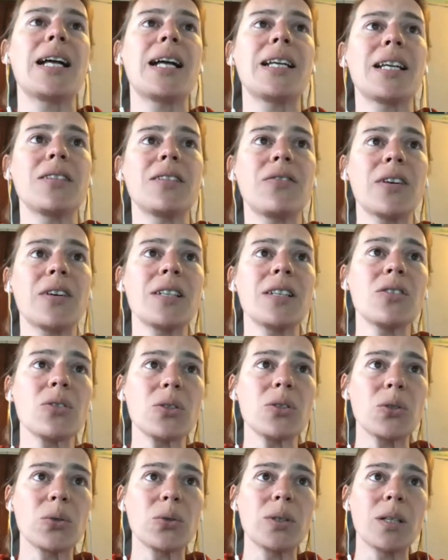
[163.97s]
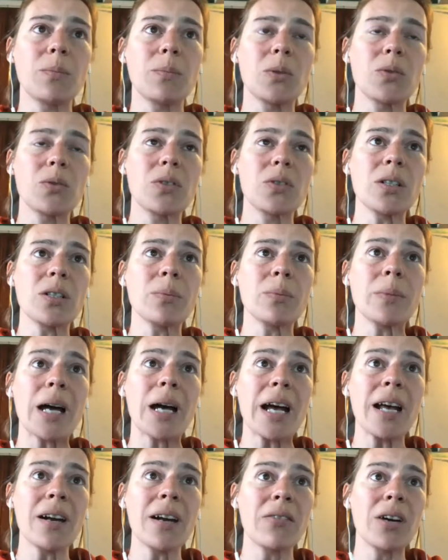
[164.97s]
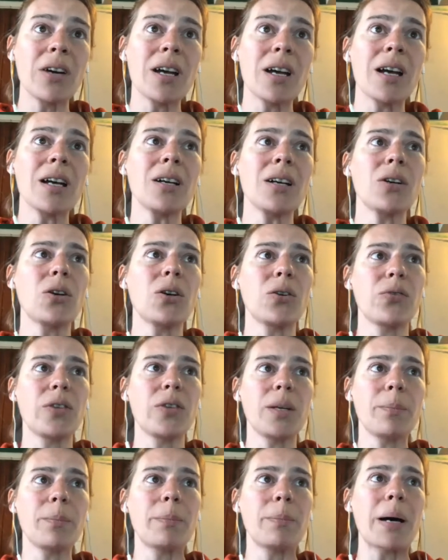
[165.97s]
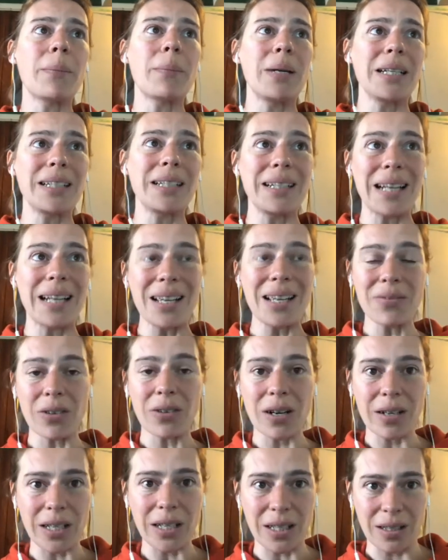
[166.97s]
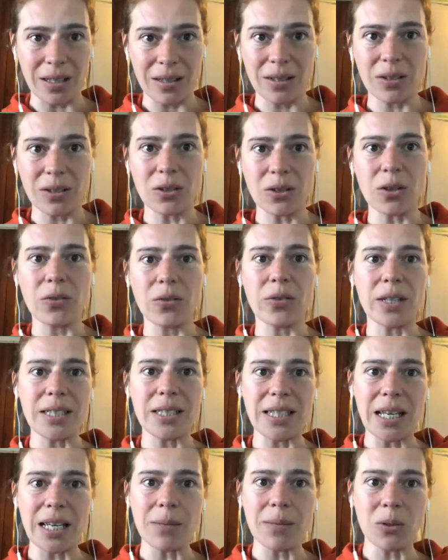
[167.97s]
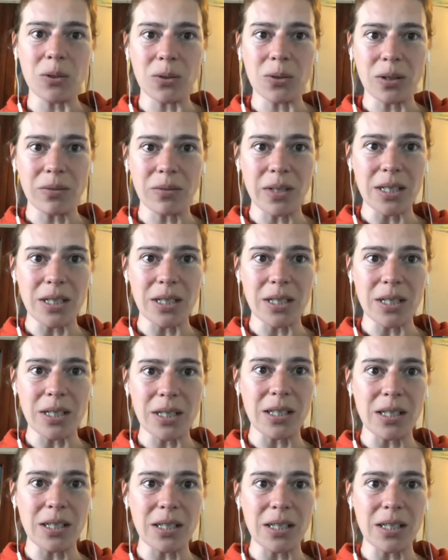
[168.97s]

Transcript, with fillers: an advisor to the museum area of the public library of the same university.